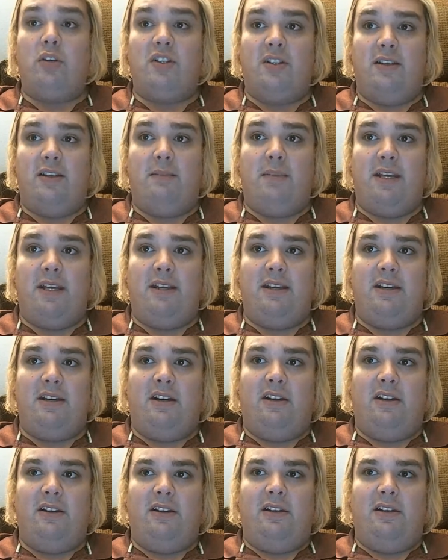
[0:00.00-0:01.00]
media
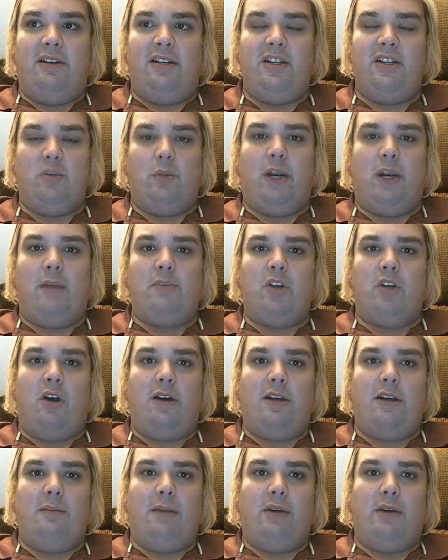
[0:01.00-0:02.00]
is what I'm
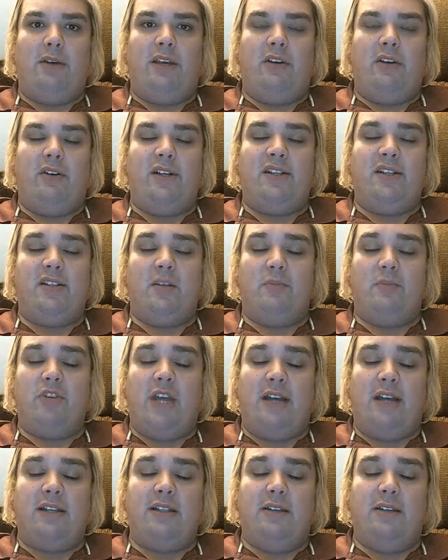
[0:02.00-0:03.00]
talking about here, is
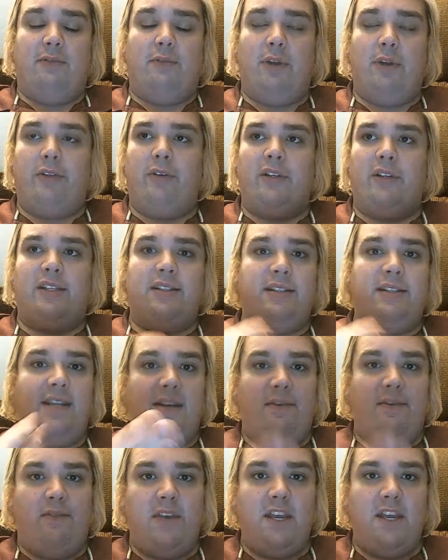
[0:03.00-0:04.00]
subjective, whether it's
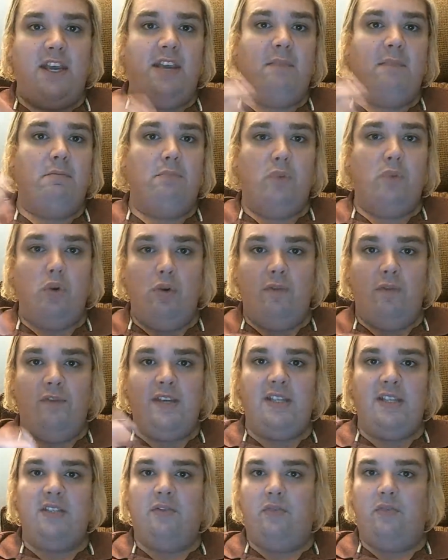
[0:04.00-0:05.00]
TV,
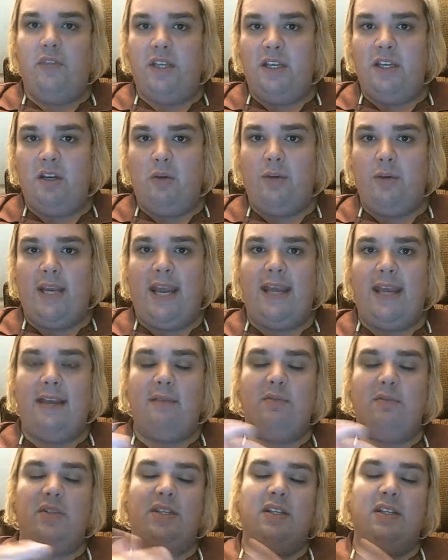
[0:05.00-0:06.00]
movies, video
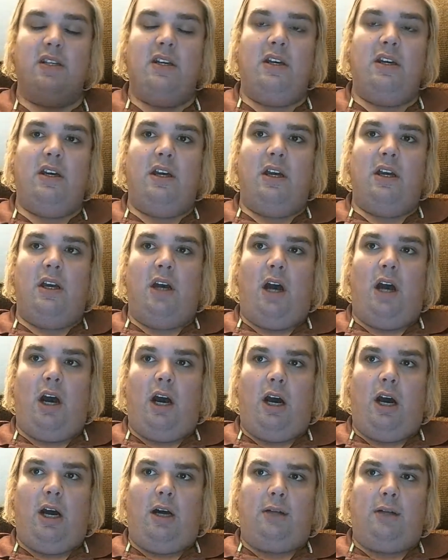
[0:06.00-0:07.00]
games,
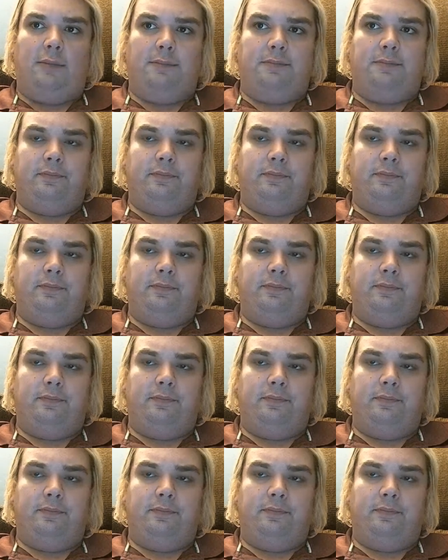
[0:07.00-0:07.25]
um,